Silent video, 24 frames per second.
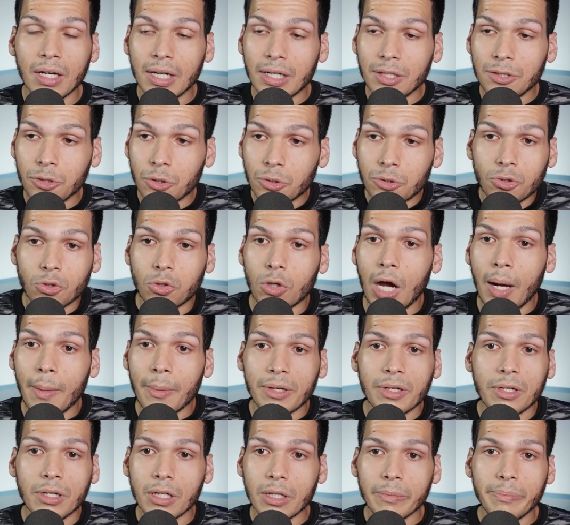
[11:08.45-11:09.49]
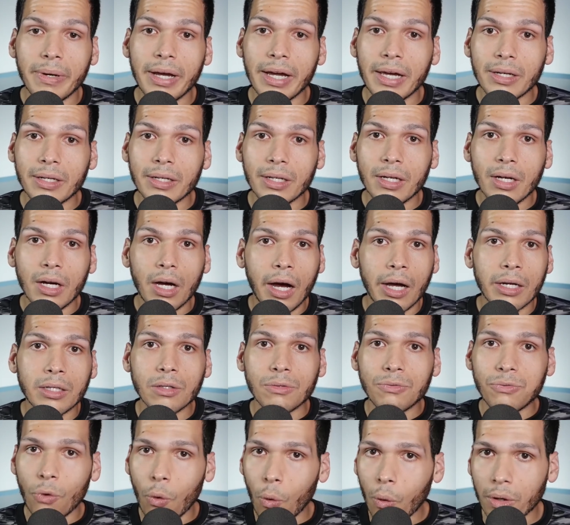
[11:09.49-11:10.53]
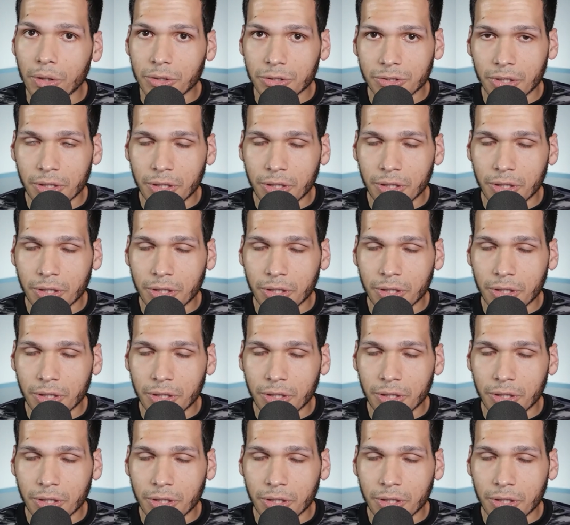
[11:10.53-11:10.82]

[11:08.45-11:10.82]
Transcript: Your trauma could have been a divorce.